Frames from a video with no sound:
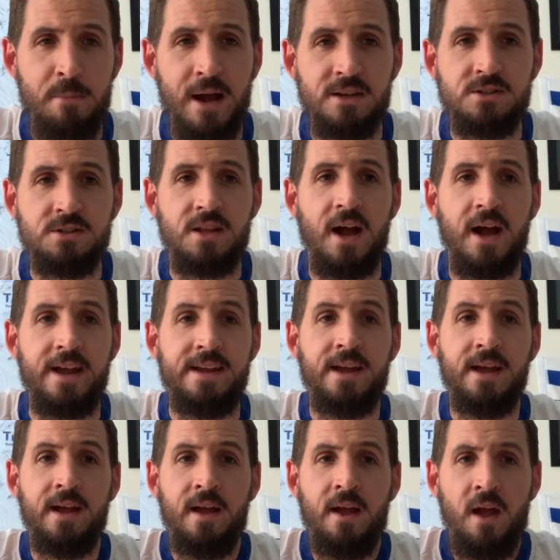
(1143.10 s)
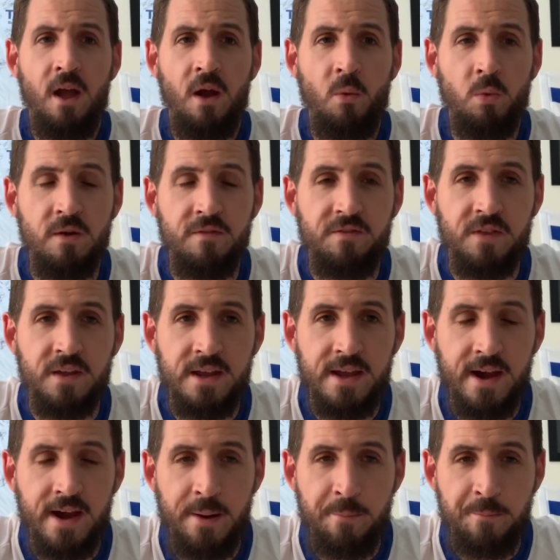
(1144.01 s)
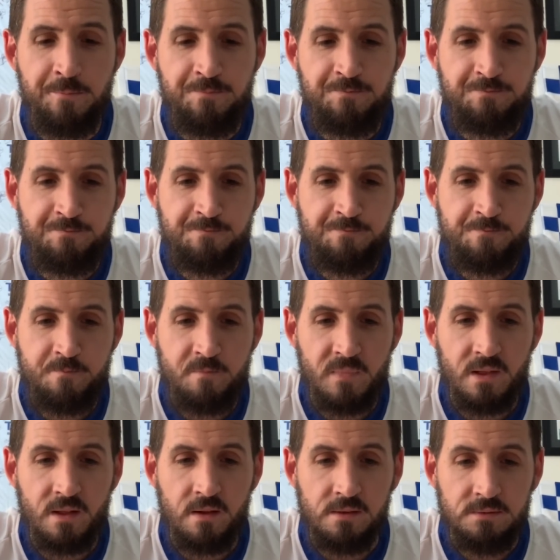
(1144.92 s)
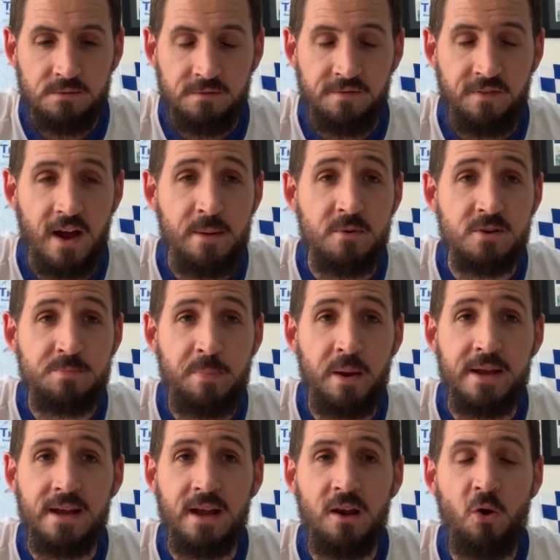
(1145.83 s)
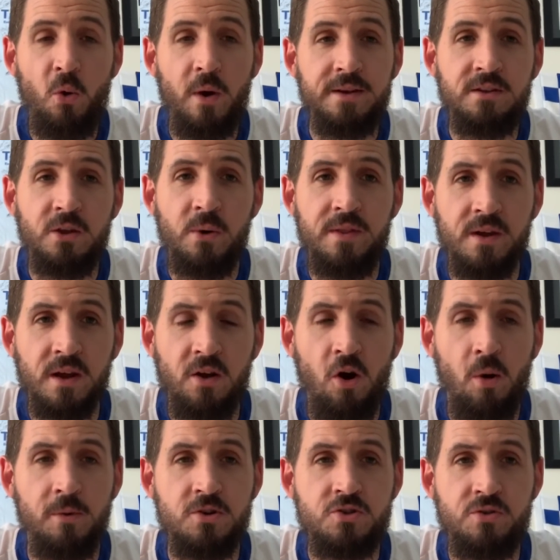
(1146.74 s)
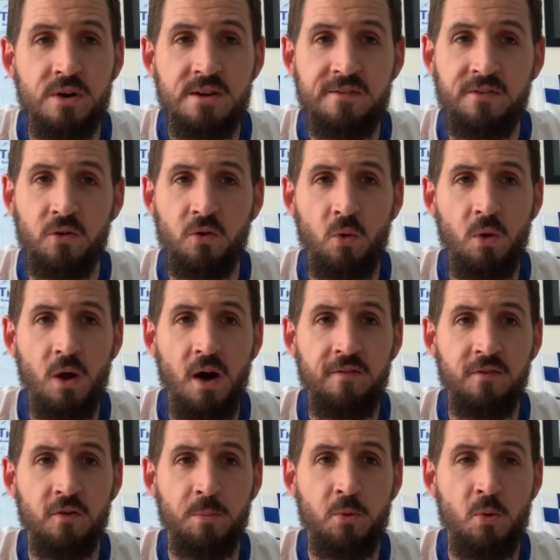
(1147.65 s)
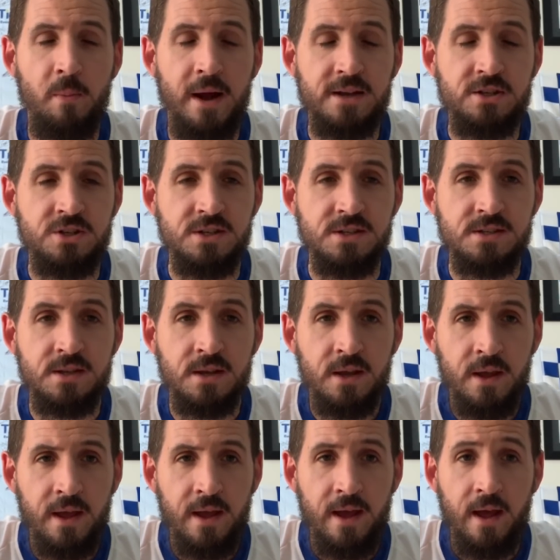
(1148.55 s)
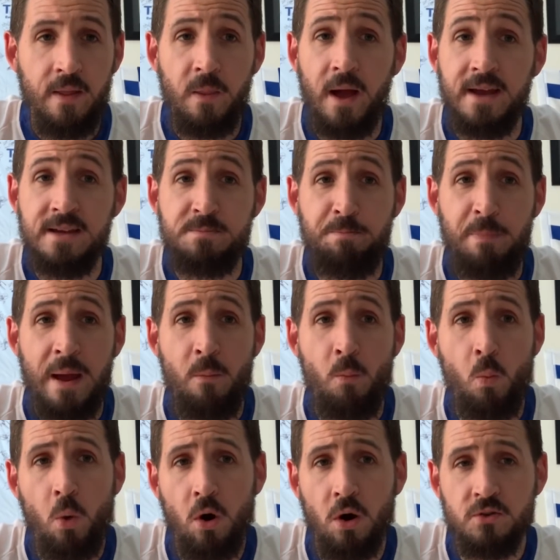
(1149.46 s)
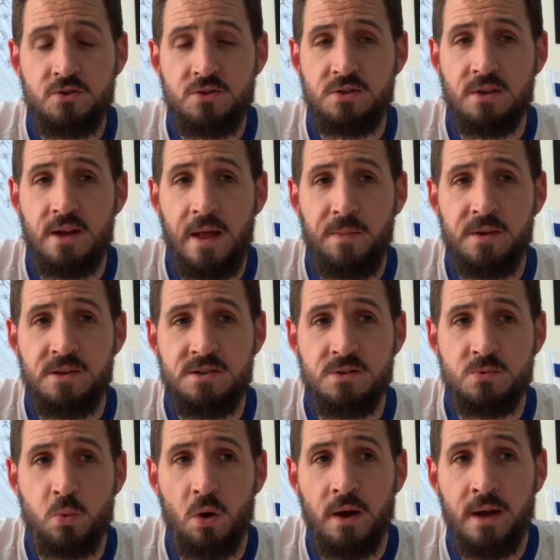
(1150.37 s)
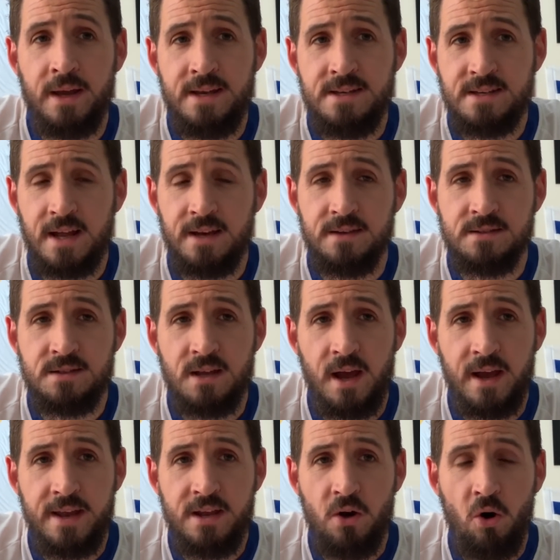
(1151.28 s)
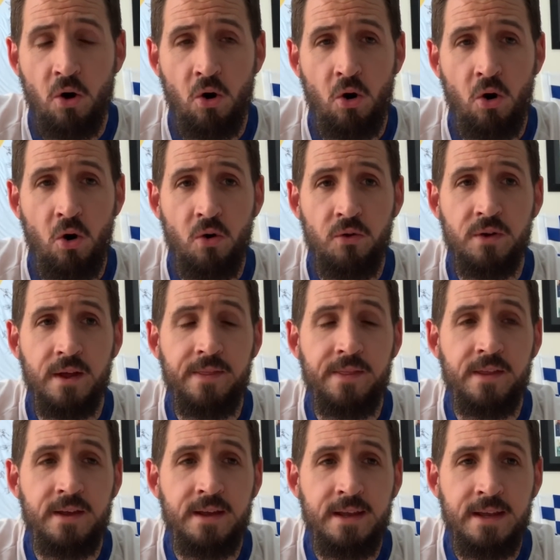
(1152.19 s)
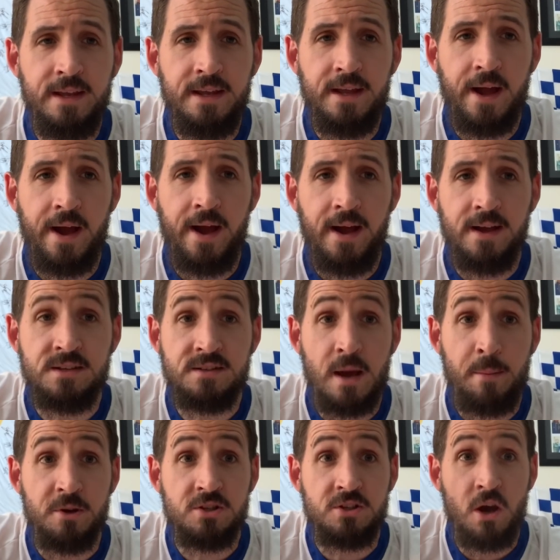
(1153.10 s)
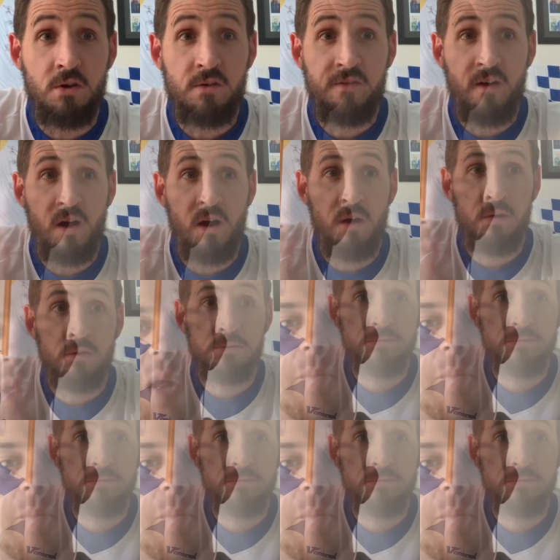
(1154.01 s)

match day with the famous Peter Lloyd doing the commentary for all our football matches. And that is Ben Watts, and this is what he's had to say on the summer so far.